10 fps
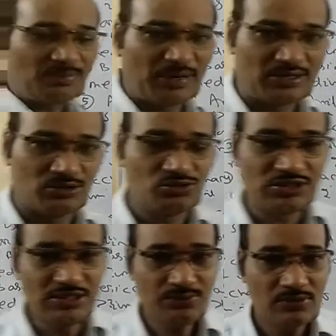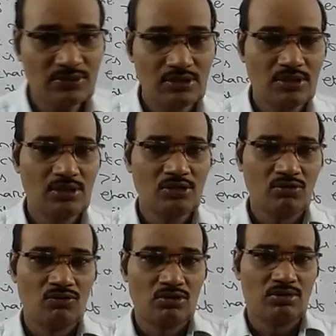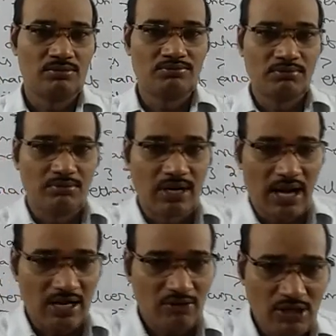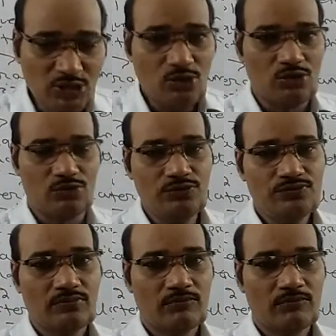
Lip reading: the fact? You see, I have already told you